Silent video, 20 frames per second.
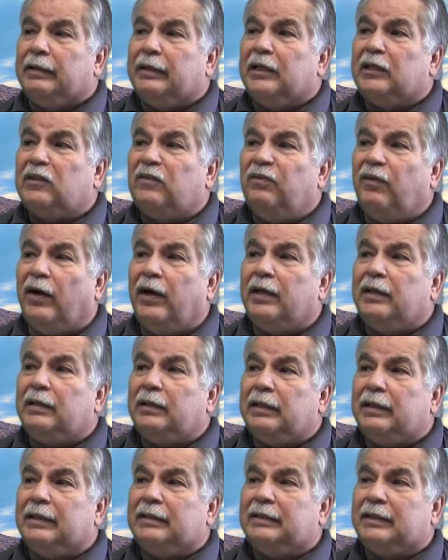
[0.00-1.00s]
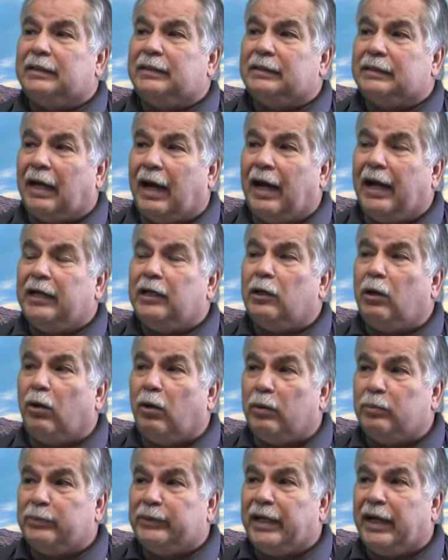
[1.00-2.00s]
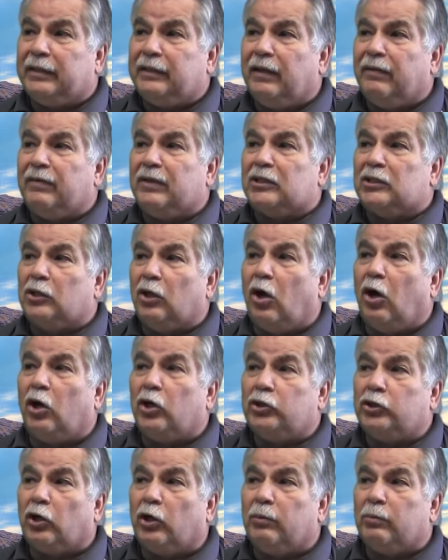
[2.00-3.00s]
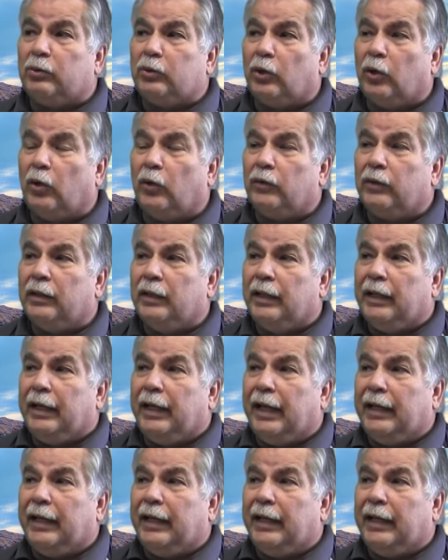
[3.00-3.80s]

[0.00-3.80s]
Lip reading: This fund is designed, or objective is long-term growth